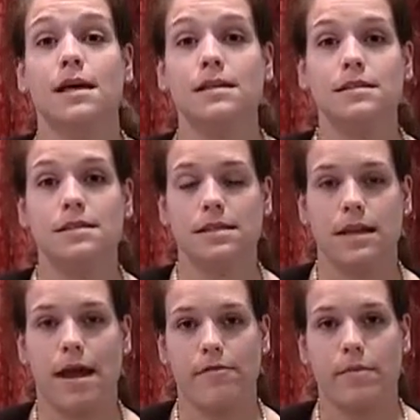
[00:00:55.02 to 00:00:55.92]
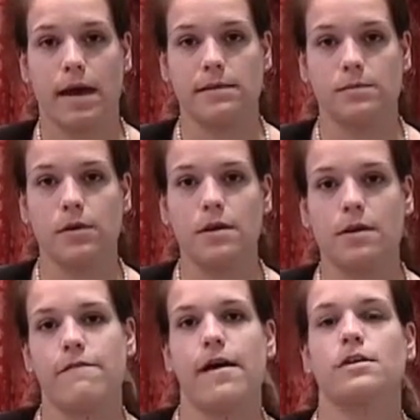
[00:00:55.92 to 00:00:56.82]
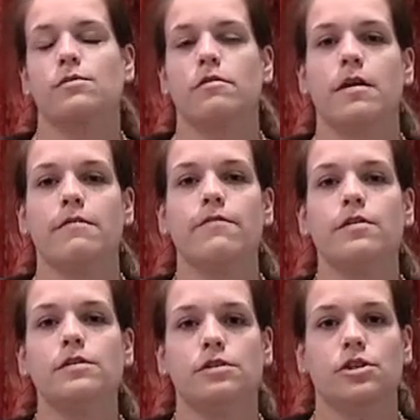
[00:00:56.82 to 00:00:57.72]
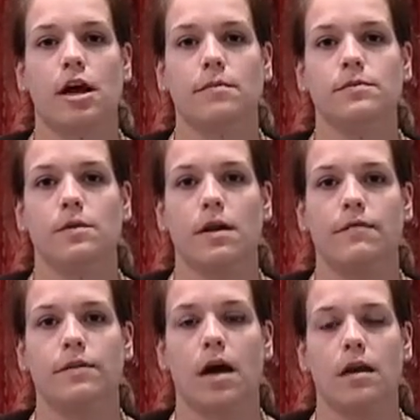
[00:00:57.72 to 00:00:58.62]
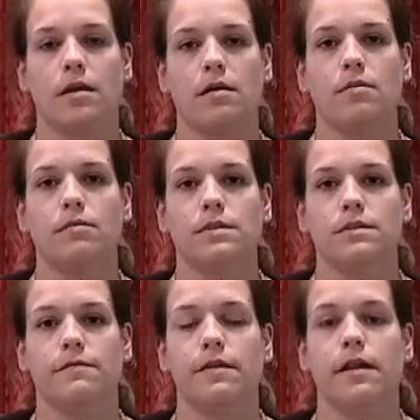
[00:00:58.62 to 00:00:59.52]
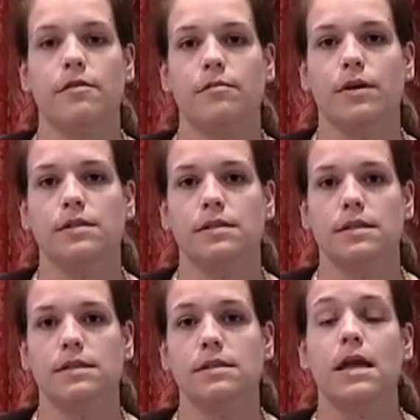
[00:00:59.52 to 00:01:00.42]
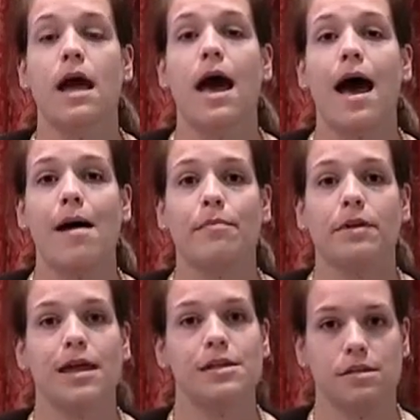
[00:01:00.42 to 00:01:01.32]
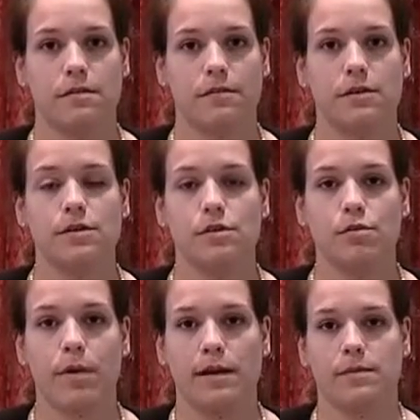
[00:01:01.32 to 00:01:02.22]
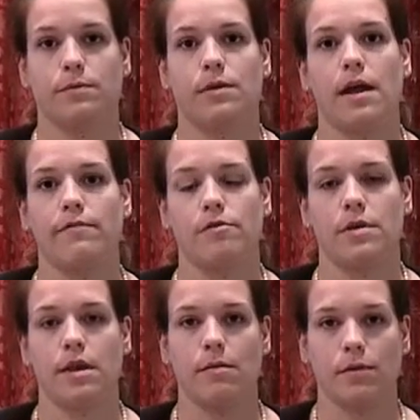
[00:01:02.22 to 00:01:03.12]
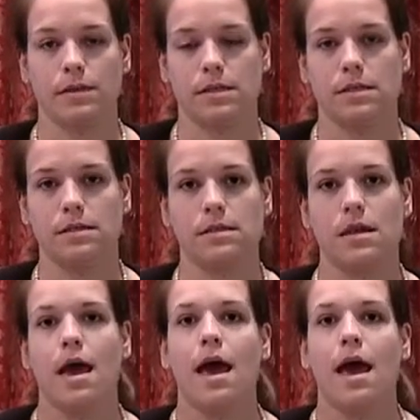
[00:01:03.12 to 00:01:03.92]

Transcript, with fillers: does indeed have a passport. In fact, one of my first jobs when I got here was to fill out the President's application for his new passport after he became President.